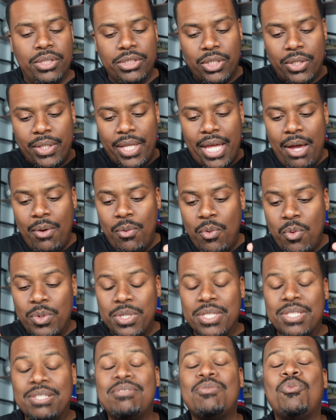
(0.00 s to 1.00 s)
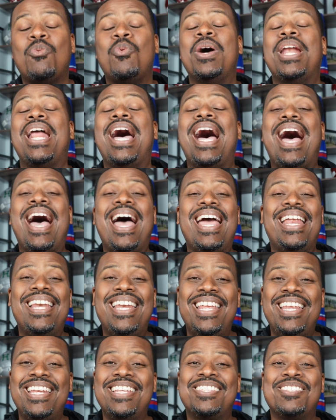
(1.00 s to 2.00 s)
And so that one was what I
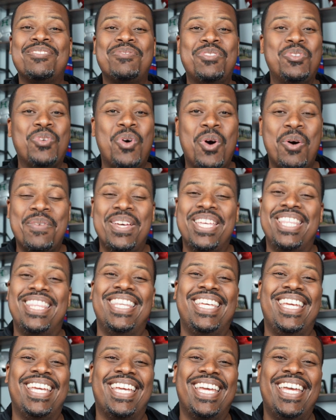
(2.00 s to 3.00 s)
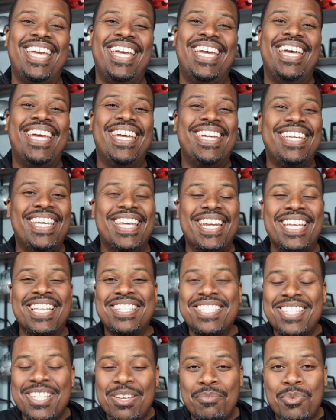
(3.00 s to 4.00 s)
needed. Some of you all may think, yeah,
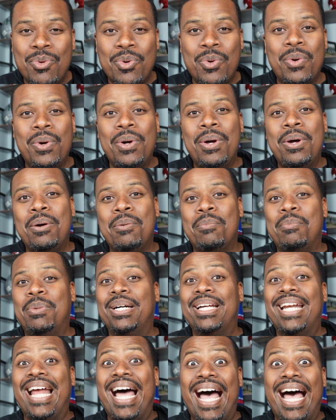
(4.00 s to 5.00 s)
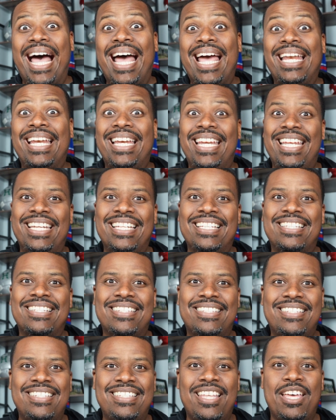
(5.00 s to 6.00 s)
that's simple, but I needed
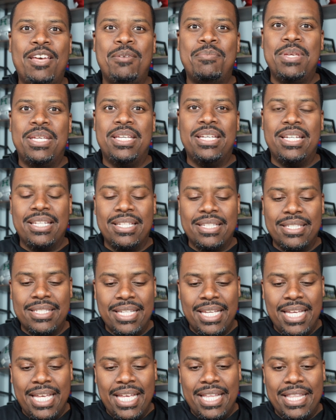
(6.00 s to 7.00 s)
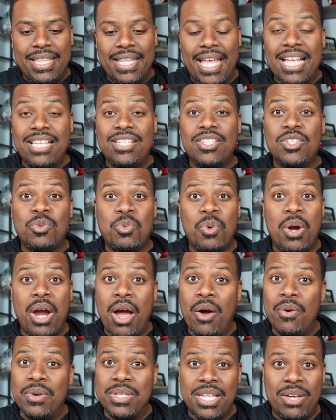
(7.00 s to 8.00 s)
to see that, because that's just where
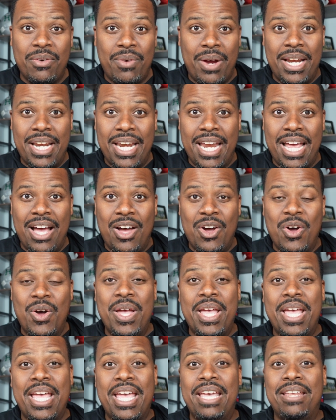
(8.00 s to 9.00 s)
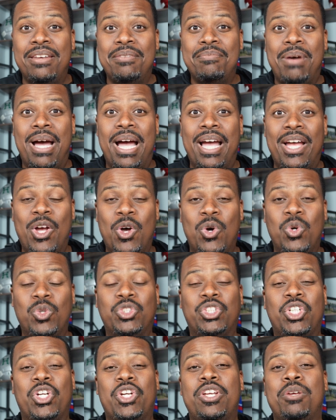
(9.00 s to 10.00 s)
I was at right now in my
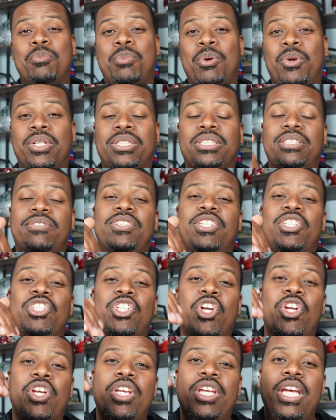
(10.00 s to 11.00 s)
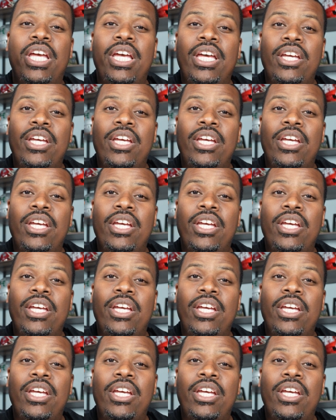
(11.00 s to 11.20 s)
goal journey and productivity journey.